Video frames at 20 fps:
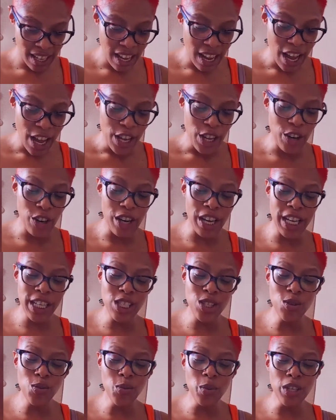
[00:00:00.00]
Your
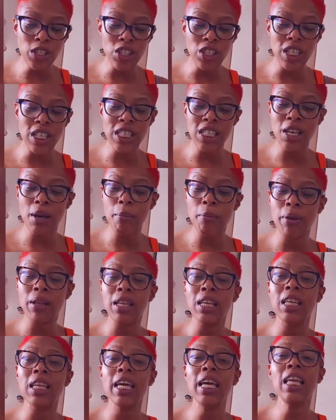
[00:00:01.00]
intuition is
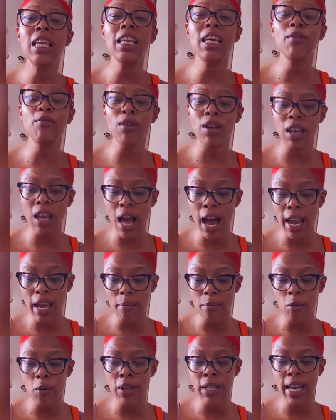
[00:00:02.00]
completely
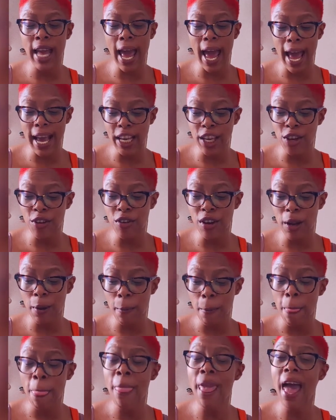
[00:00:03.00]
reliable and
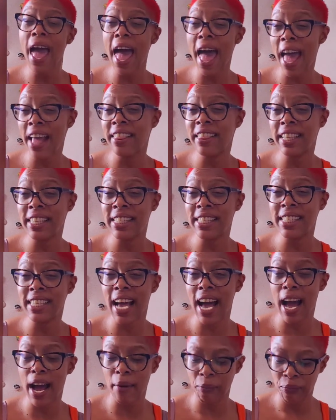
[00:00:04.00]
accurate at this
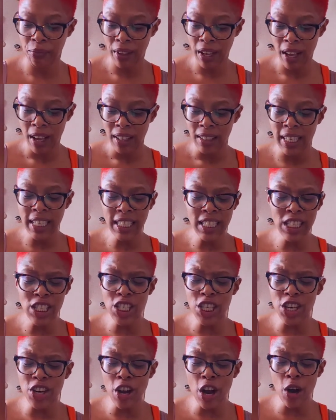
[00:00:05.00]
time. Listen to
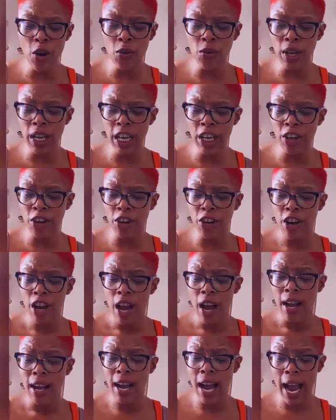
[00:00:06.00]
your own inner
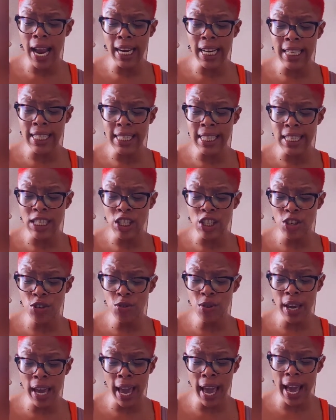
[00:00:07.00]
guidance and you
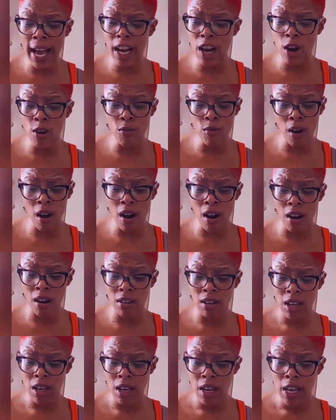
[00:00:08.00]
can't go
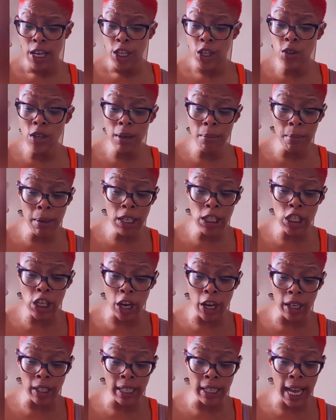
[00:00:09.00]
wrong you can be
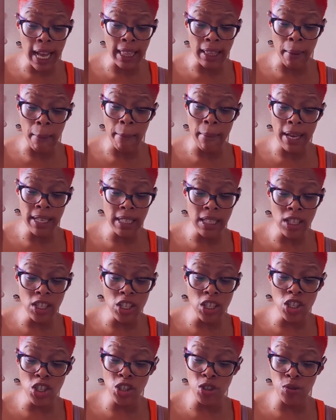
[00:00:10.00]
certain that the
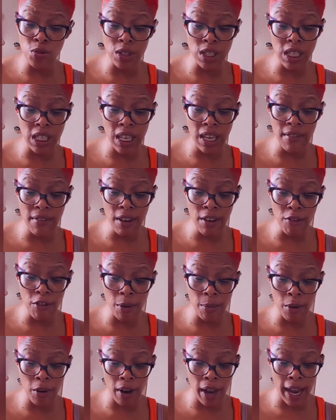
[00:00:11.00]
messages you're receiving
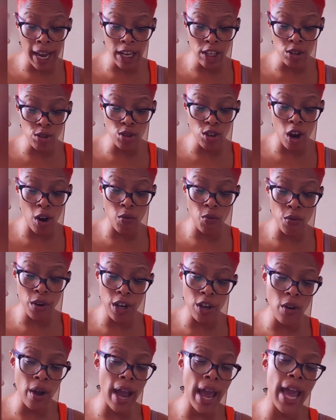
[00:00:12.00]
from your angels are
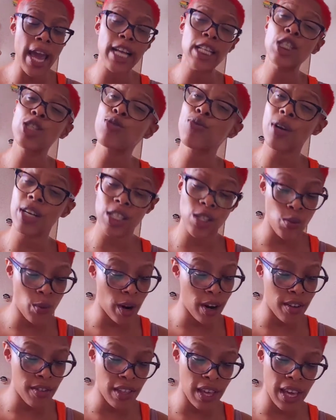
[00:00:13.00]
real and
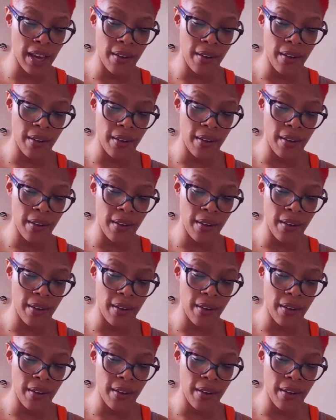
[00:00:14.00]
trustworthy.